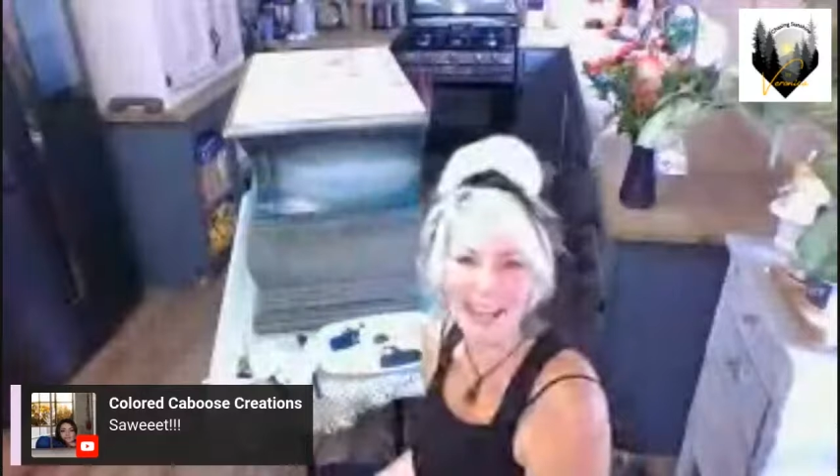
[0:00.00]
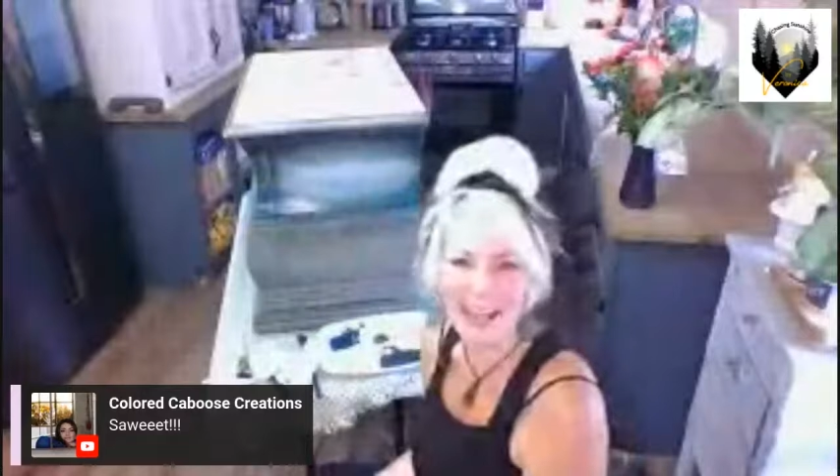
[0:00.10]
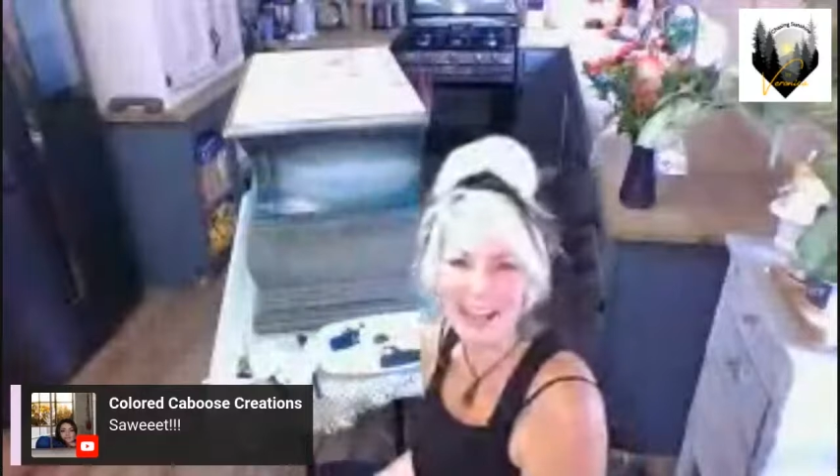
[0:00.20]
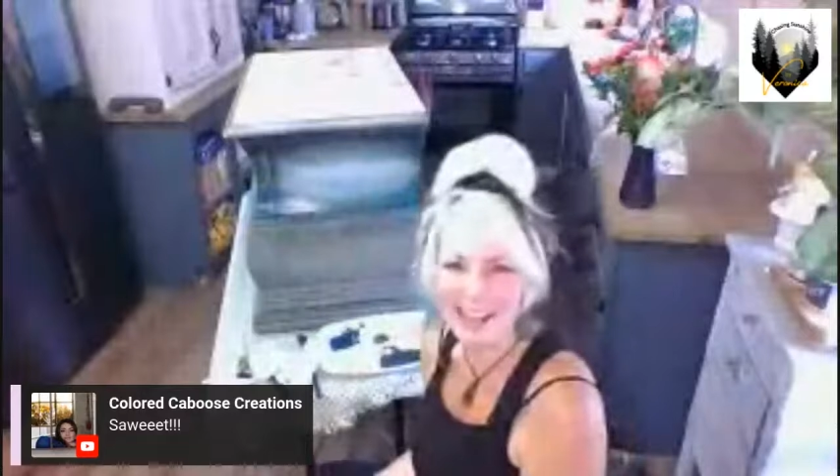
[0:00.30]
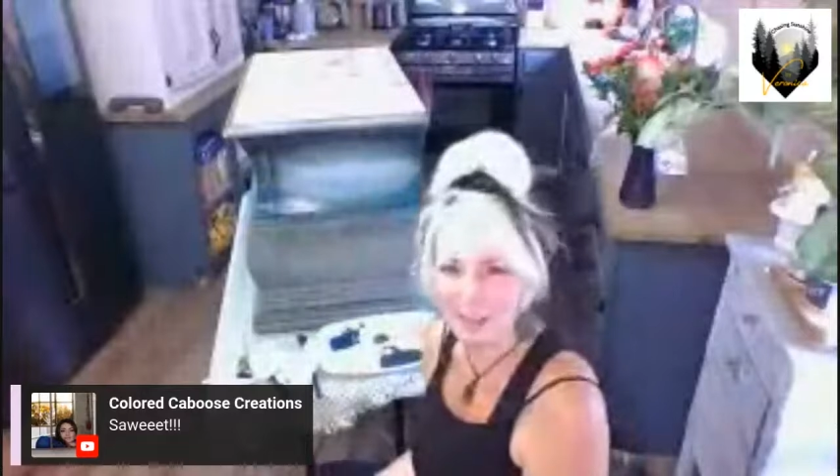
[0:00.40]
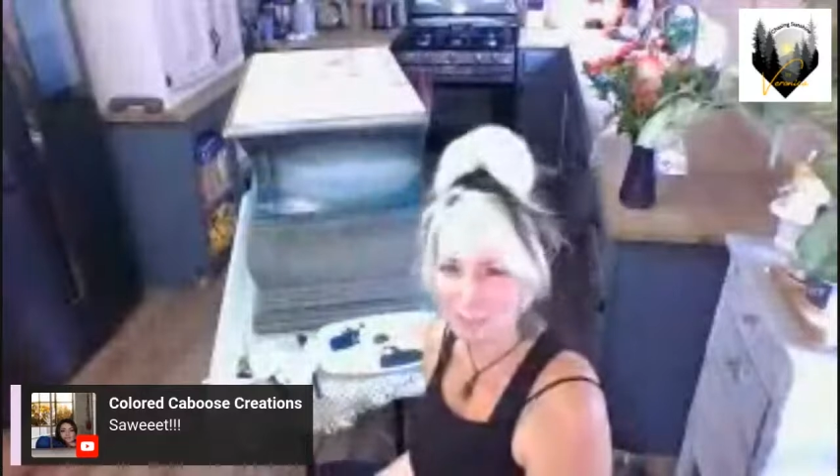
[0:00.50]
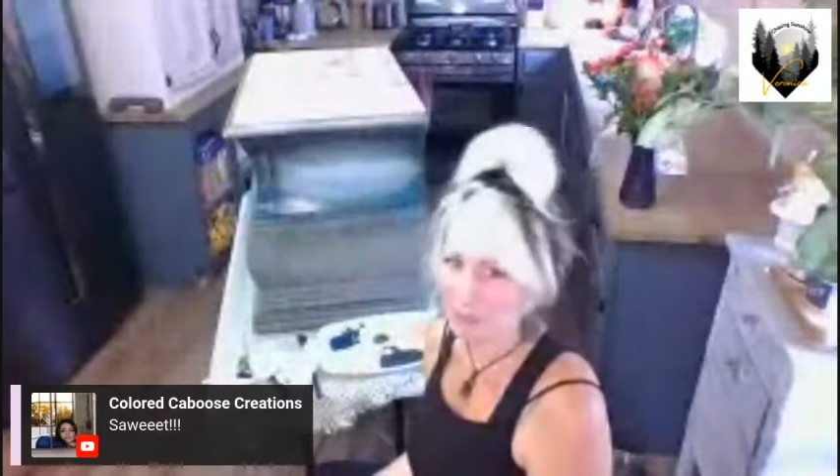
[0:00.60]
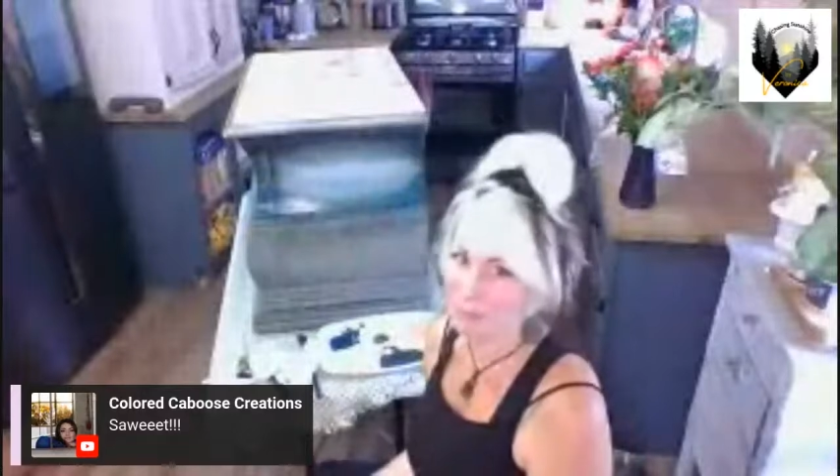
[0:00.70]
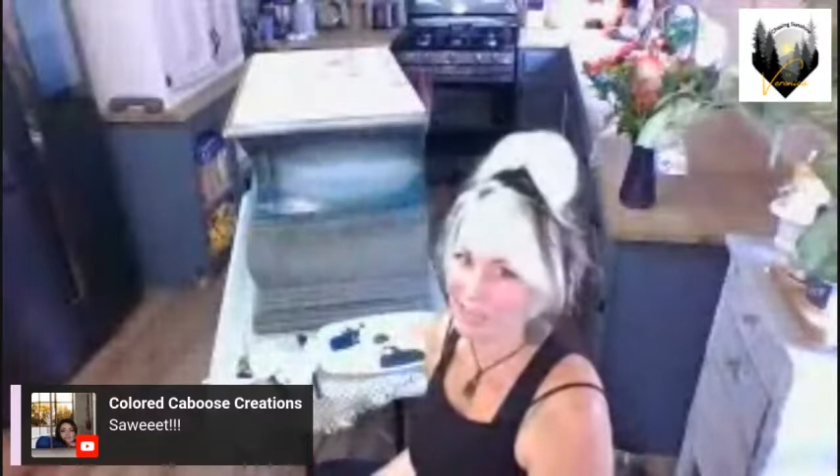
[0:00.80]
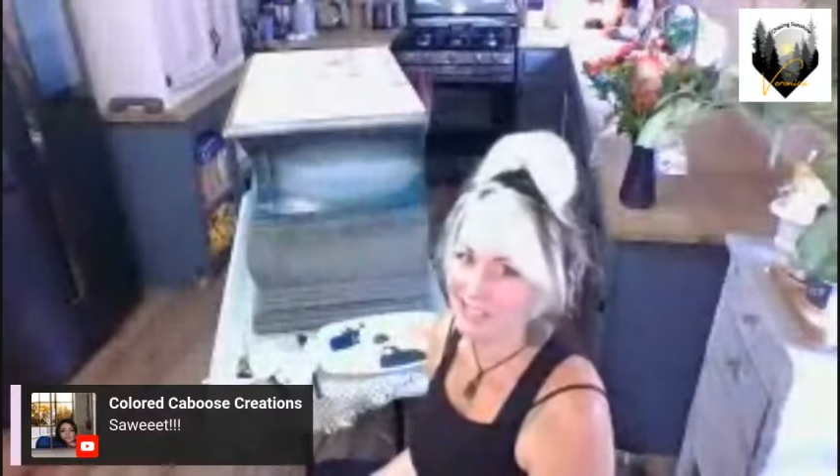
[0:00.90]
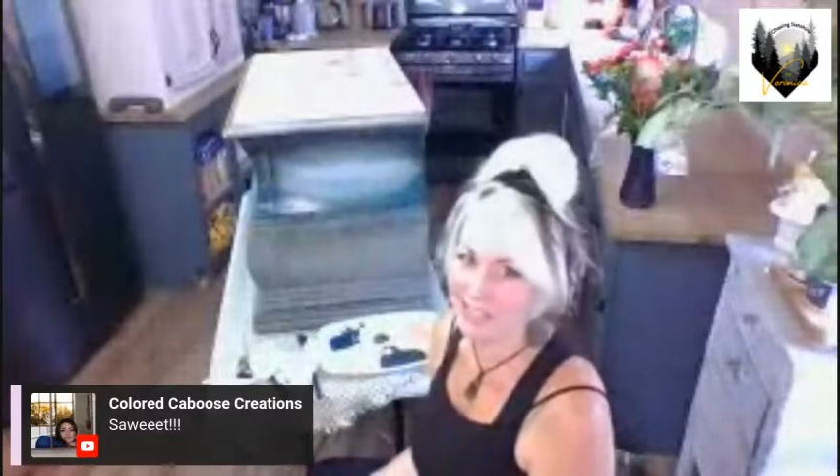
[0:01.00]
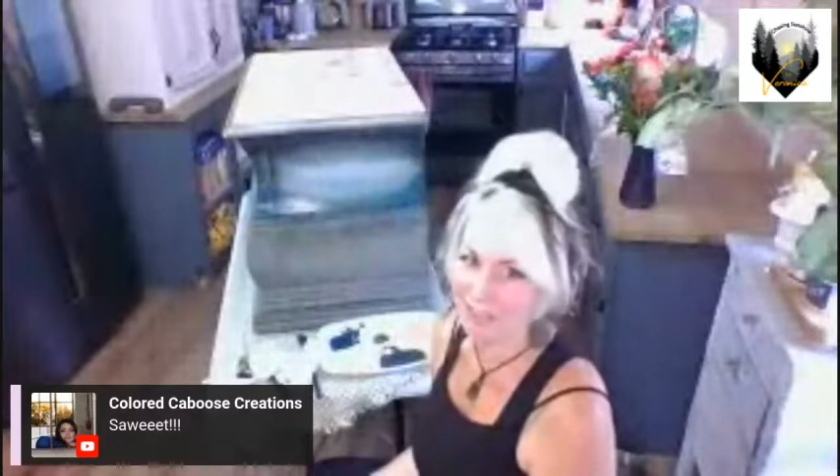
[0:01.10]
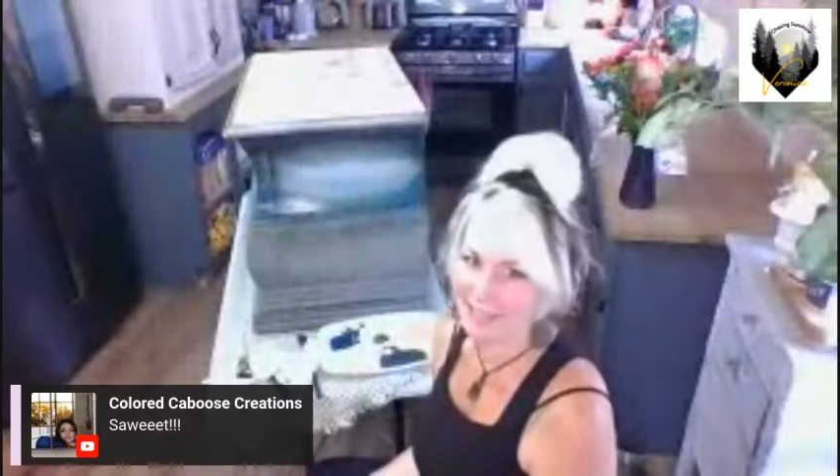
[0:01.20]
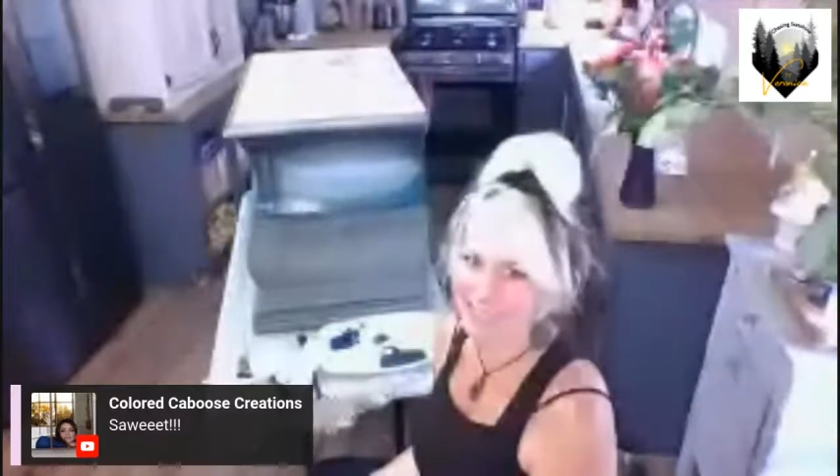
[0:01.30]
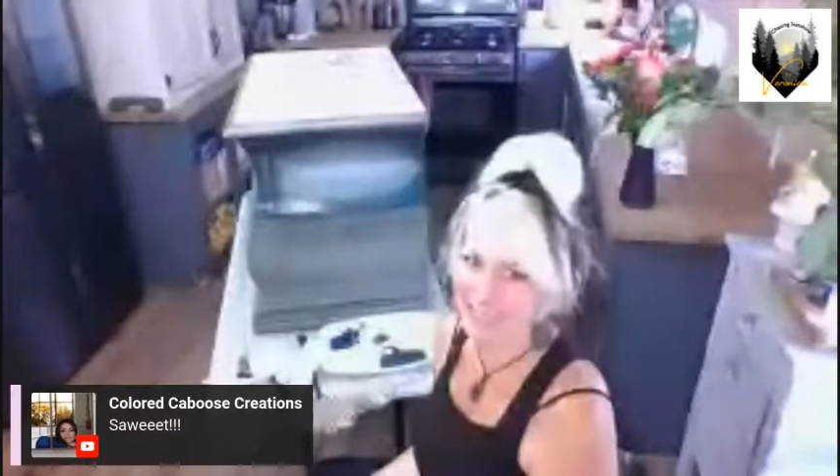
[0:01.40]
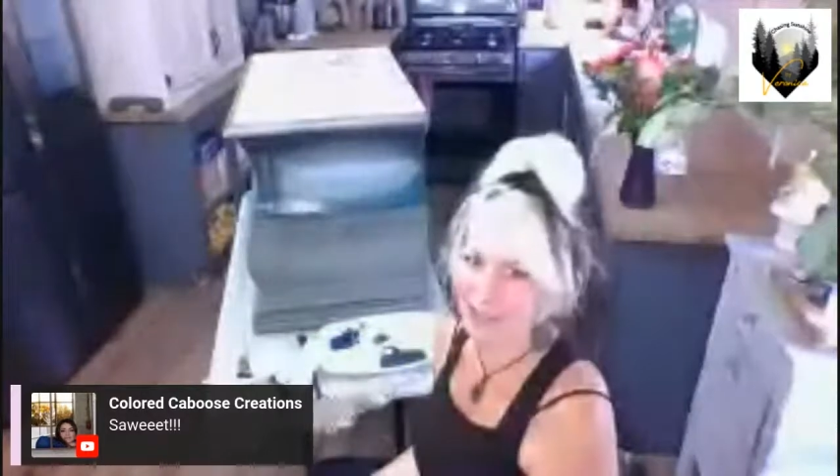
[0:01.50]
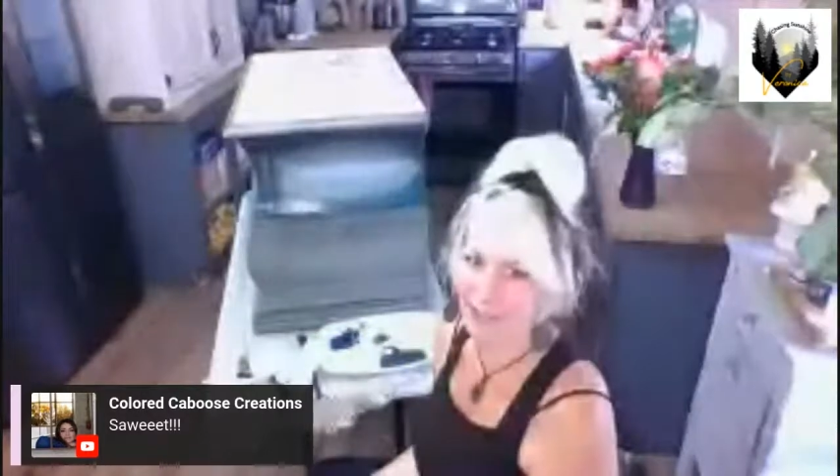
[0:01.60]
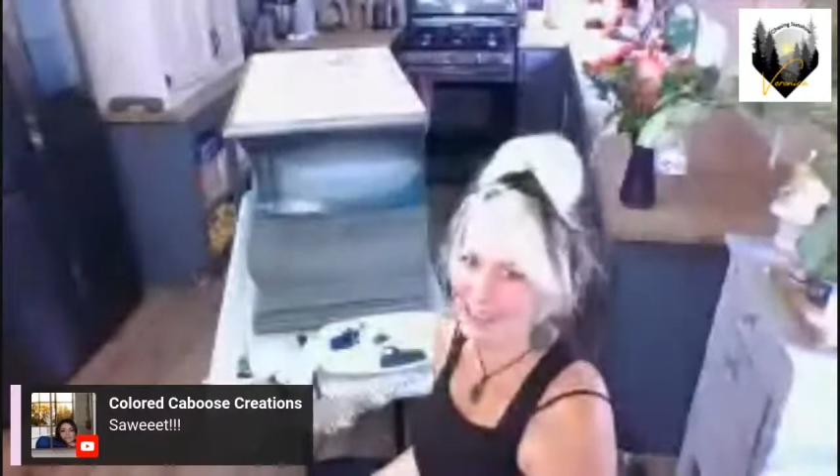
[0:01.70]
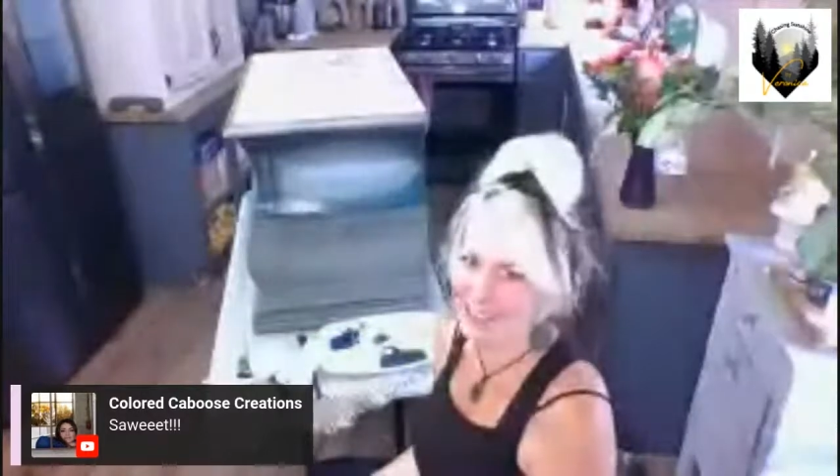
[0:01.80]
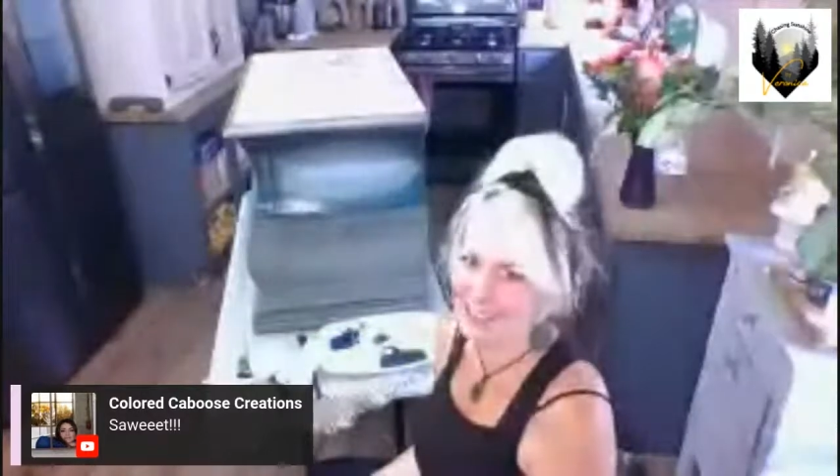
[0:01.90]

I'm aging myself, right?